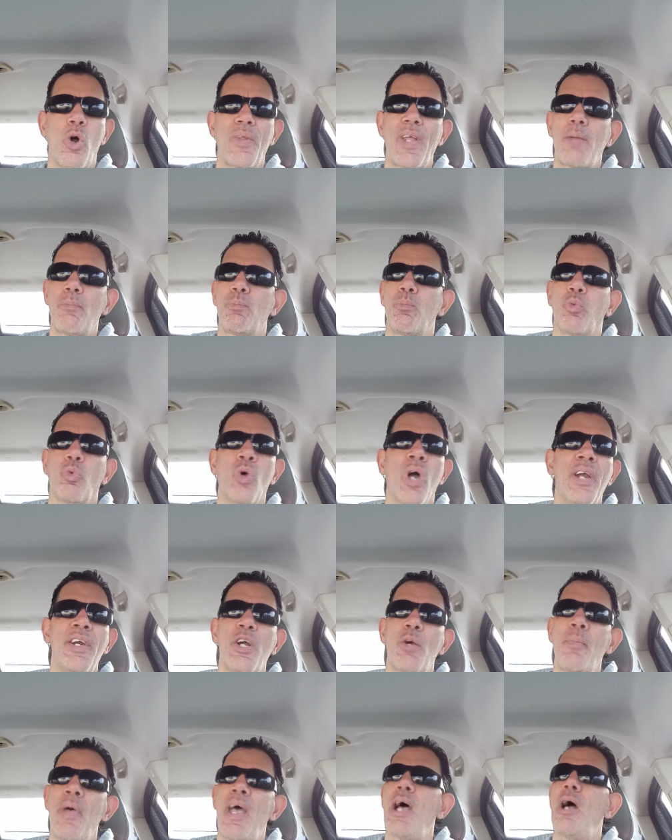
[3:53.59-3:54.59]
That's just not
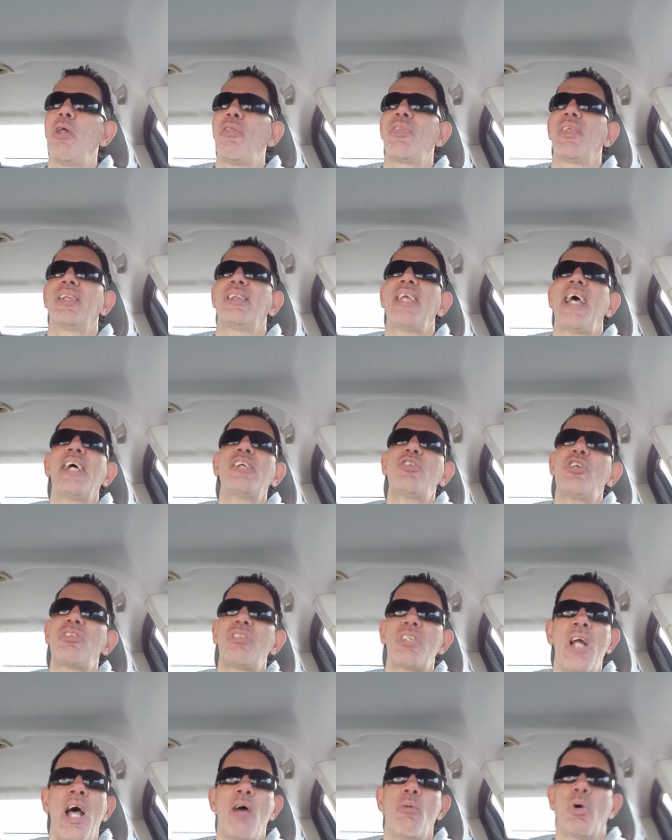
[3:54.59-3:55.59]
what I do anymore.
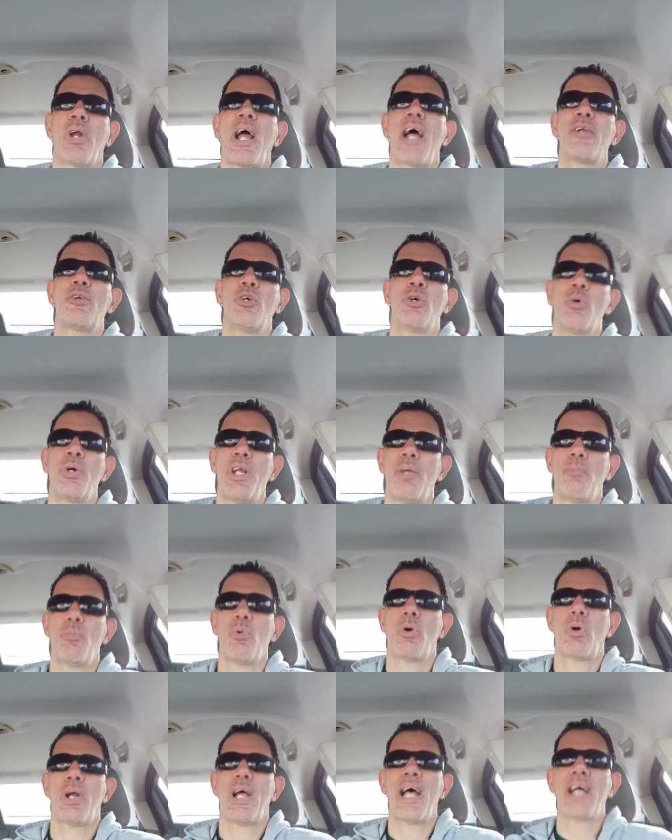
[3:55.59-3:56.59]
I don't run
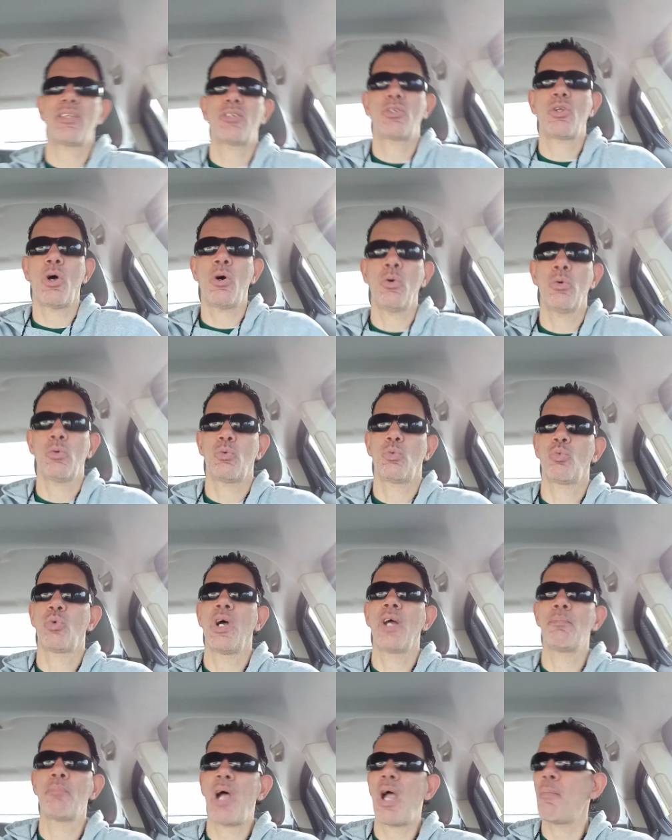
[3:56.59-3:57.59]
my mouth because
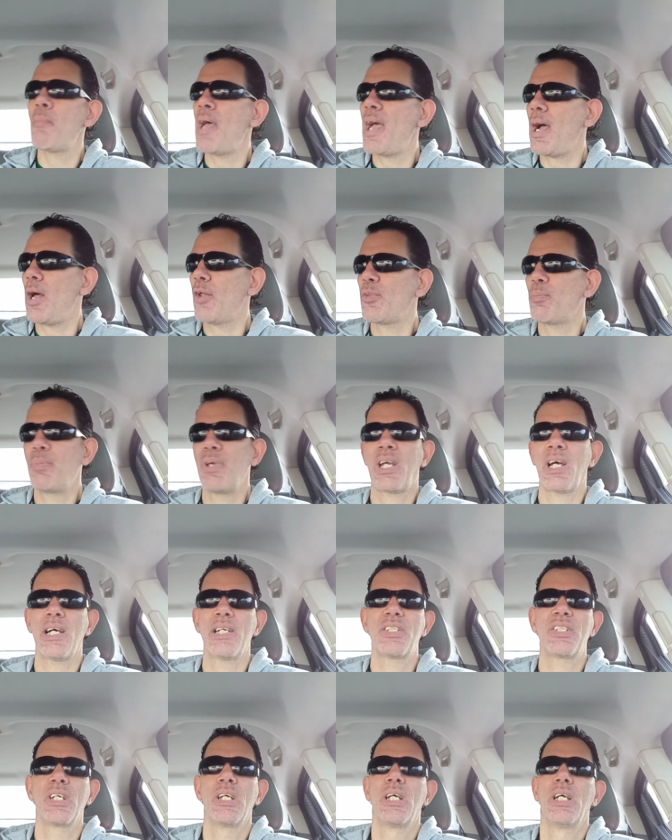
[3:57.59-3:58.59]
I wait till the
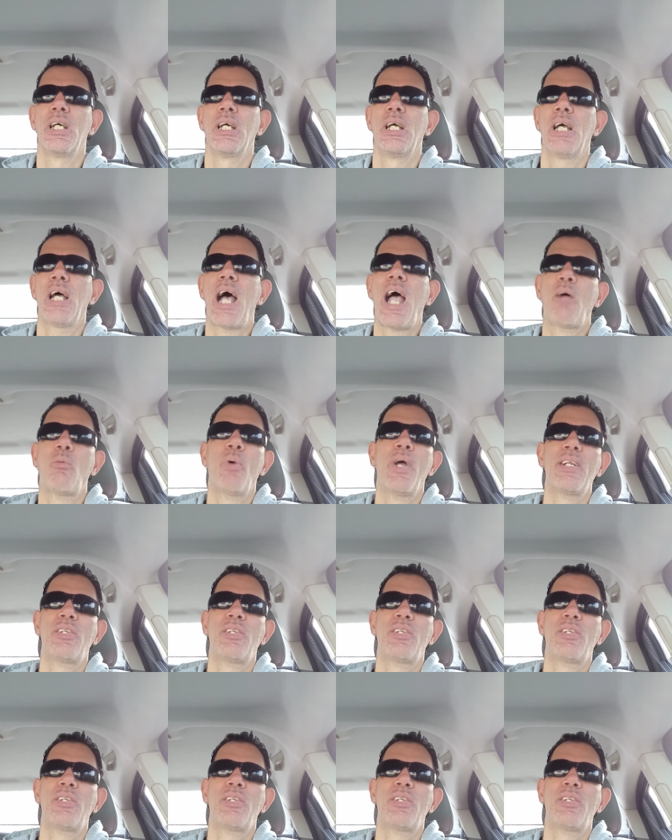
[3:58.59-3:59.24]
game is over.